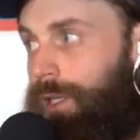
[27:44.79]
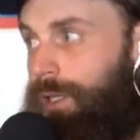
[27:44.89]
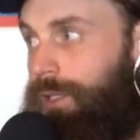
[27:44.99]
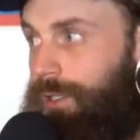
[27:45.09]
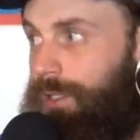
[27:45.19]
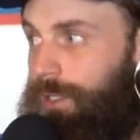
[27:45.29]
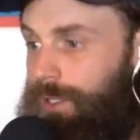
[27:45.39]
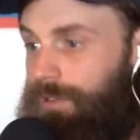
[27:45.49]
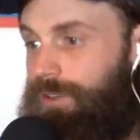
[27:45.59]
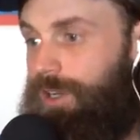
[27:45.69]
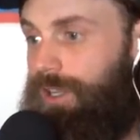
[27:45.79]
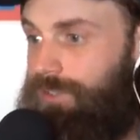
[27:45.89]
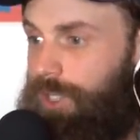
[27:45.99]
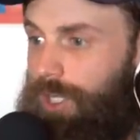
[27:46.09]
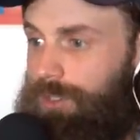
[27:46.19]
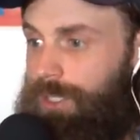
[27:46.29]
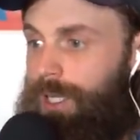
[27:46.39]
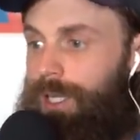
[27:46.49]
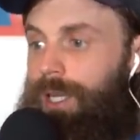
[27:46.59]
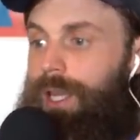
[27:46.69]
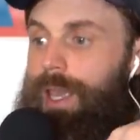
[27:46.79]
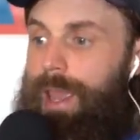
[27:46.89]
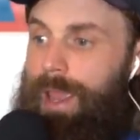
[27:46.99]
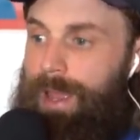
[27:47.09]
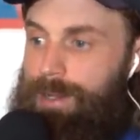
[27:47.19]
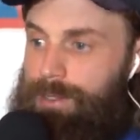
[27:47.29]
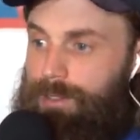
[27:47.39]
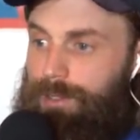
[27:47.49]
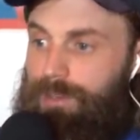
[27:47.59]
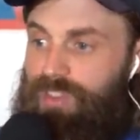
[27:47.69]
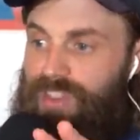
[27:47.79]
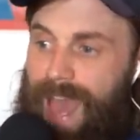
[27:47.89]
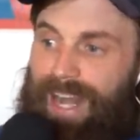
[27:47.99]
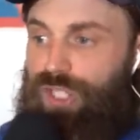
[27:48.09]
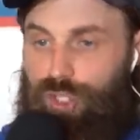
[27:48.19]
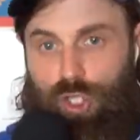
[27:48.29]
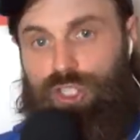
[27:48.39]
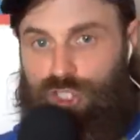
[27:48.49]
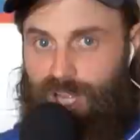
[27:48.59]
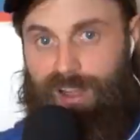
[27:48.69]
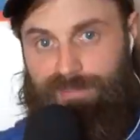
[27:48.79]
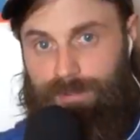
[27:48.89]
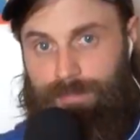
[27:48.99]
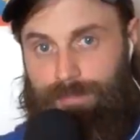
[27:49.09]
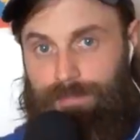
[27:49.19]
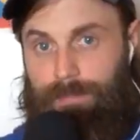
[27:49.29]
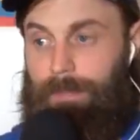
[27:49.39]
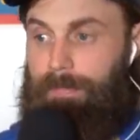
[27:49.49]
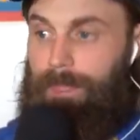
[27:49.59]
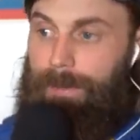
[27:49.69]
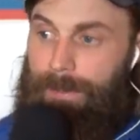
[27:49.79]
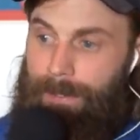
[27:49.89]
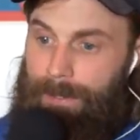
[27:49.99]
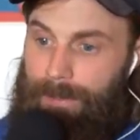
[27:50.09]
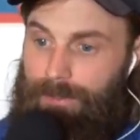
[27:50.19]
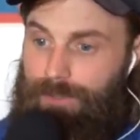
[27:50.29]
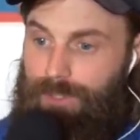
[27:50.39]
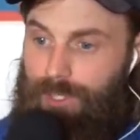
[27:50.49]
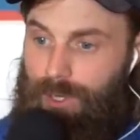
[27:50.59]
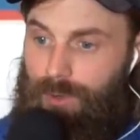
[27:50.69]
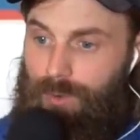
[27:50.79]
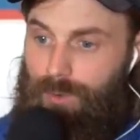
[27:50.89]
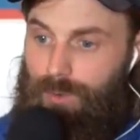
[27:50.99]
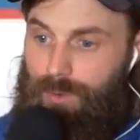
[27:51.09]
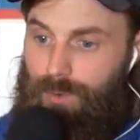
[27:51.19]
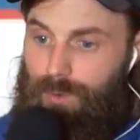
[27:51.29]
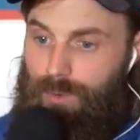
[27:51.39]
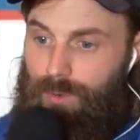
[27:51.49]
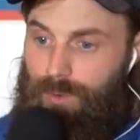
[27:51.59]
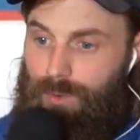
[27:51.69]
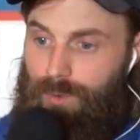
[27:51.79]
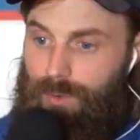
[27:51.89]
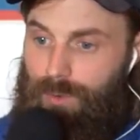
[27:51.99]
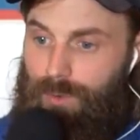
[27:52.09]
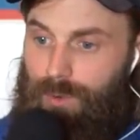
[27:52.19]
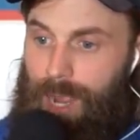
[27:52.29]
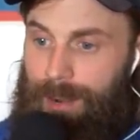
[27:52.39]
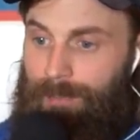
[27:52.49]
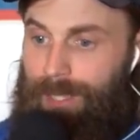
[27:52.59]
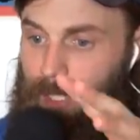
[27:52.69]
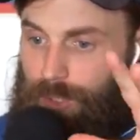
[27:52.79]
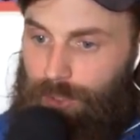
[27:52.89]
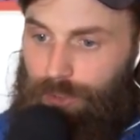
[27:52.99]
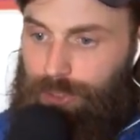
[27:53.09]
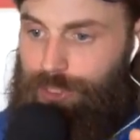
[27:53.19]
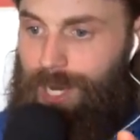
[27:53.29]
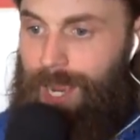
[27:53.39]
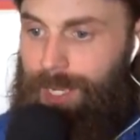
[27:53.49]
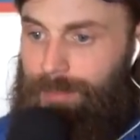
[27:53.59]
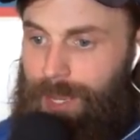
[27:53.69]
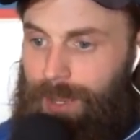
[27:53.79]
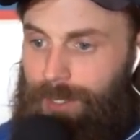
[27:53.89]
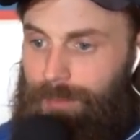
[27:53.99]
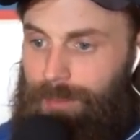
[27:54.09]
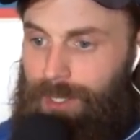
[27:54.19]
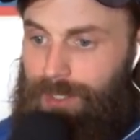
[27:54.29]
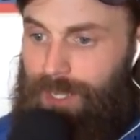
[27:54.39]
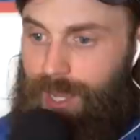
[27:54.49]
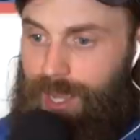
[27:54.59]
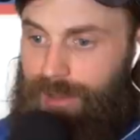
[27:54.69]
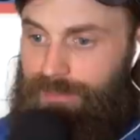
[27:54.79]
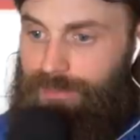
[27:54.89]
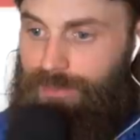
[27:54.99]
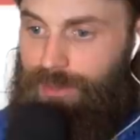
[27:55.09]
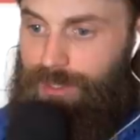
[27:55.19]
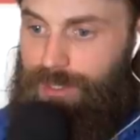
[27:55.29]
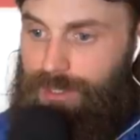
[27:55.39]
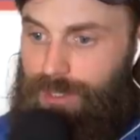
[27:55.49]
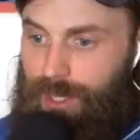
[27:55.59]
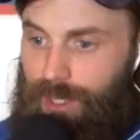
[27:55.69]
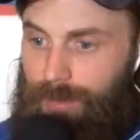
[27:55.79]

in the far left cult. And that is good stuff. So I'm like a little shy about it because I have this, what